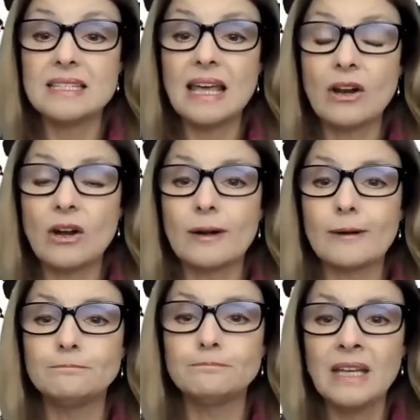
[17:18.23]
that are
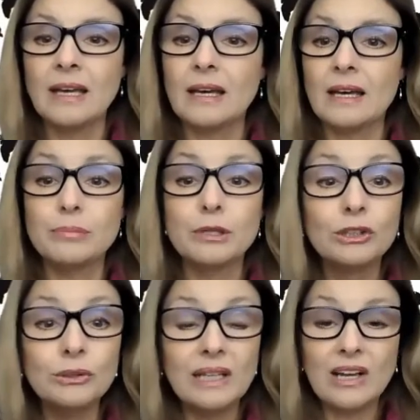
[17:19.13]
uh,
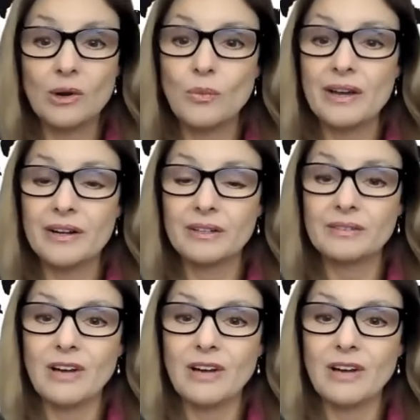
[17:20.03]
polluting our water.